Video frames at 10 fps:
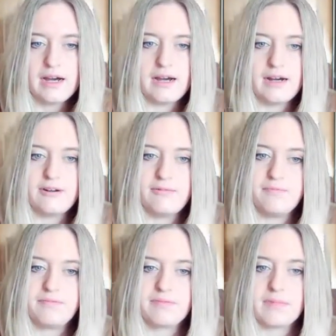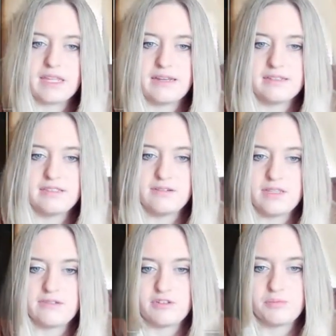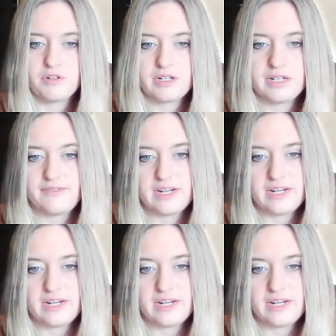So the reported